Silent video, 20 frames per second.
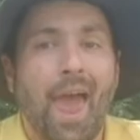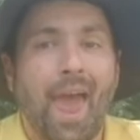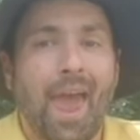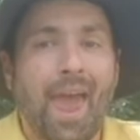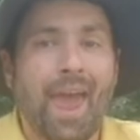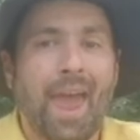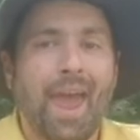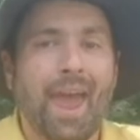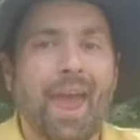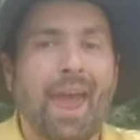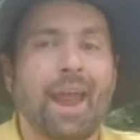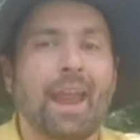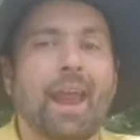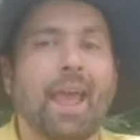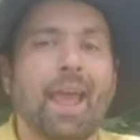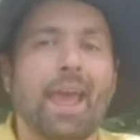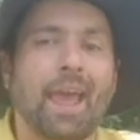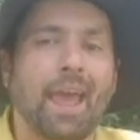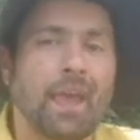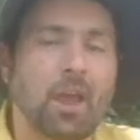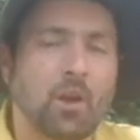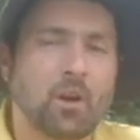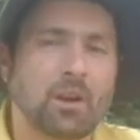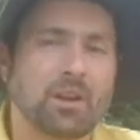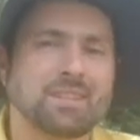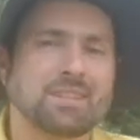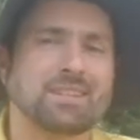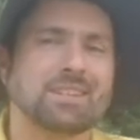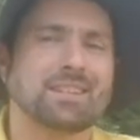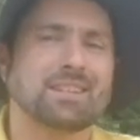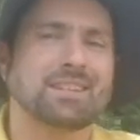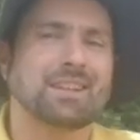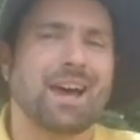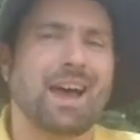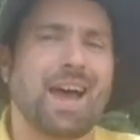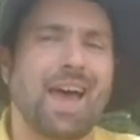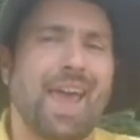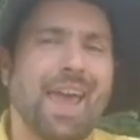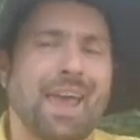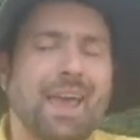And here's
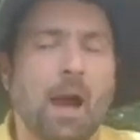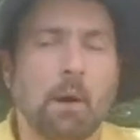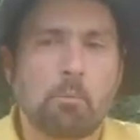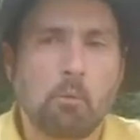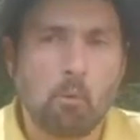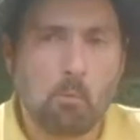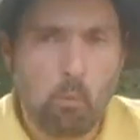a couple